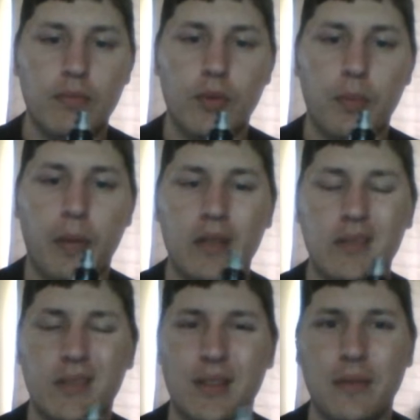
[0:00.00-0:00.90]
little
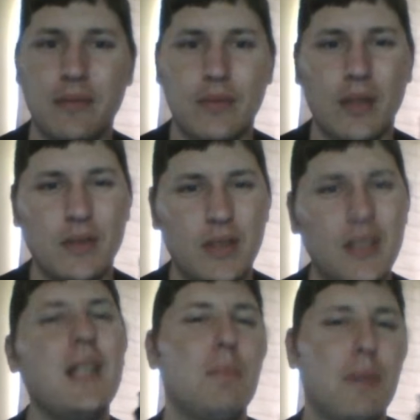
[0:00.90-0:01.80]
box, not
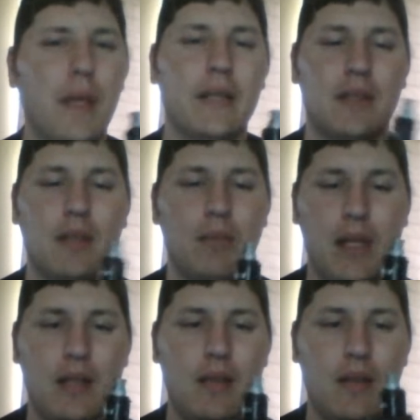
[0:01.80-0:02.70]
cheap plastic
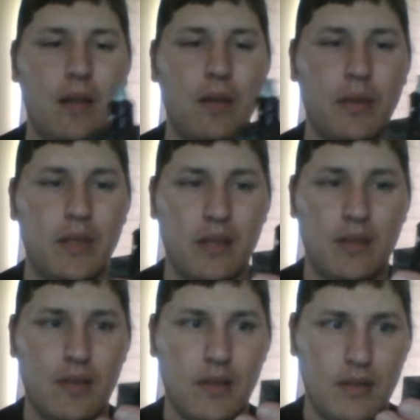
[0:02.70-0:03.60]
made. You know,
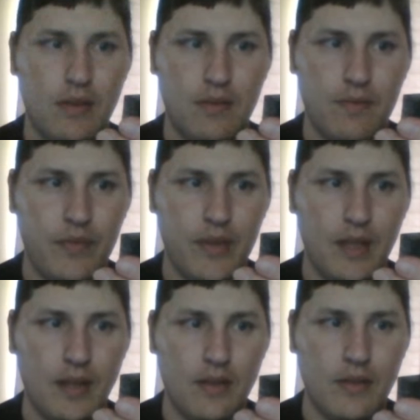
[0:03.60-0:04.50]
its
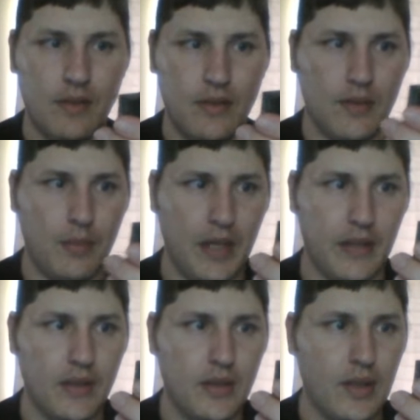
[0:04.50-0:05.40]
thickness is
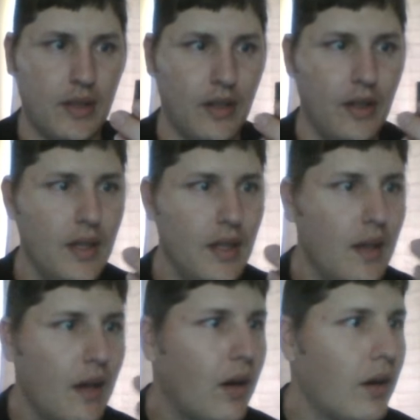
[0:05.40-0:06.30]
about
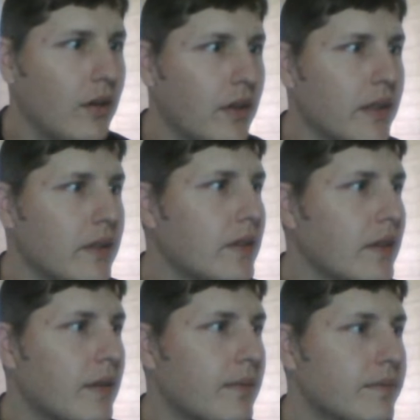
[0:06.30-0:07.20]

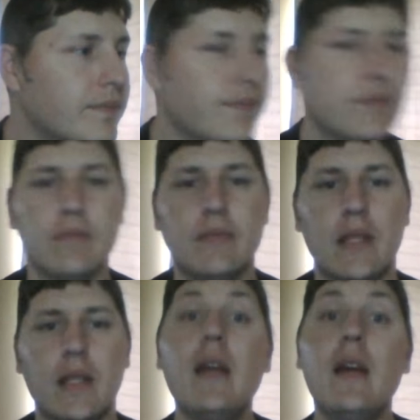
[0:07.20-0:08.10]
oh
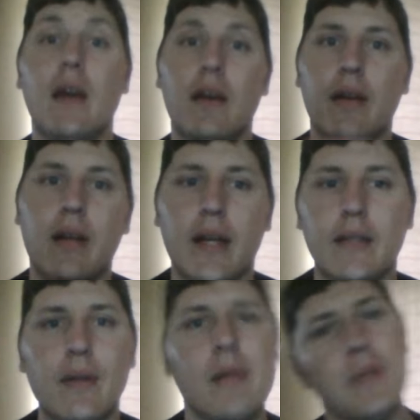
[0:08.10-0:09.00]
I
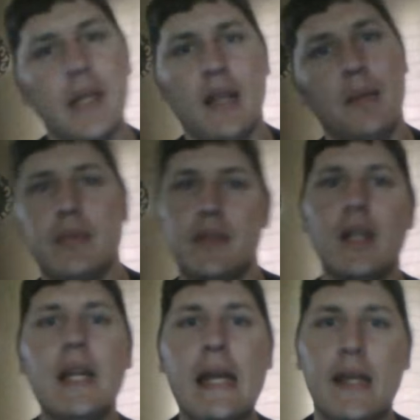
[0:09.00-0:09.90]
don't have my calipers
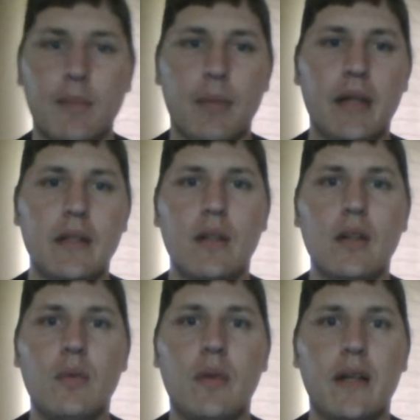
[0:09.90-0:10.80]
in hand, but you
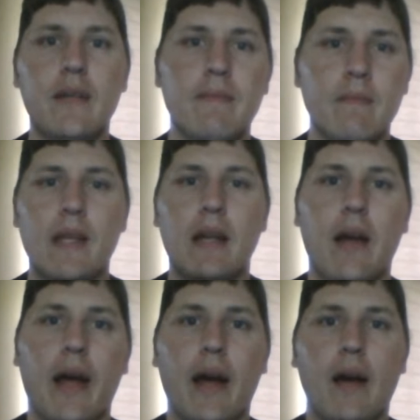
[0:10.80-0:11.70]
know what?
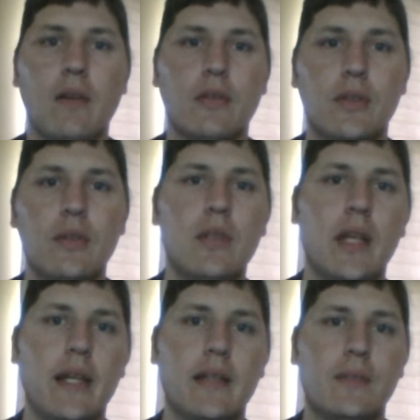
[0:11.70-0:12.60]
I'll do
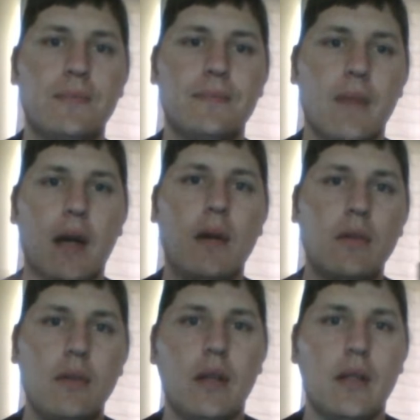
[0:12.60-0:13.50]
that.
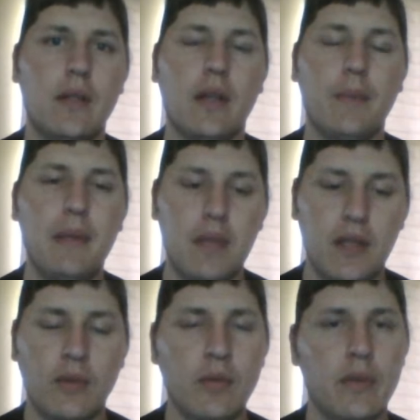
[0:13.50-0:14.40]
I'll maybe, you
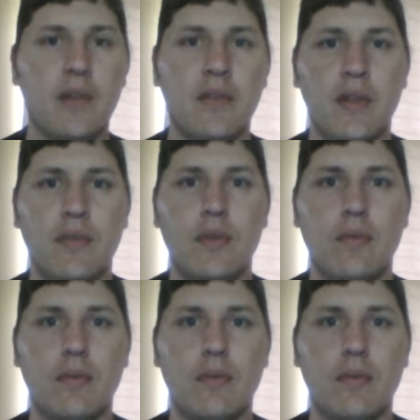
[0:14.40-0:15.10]
know, if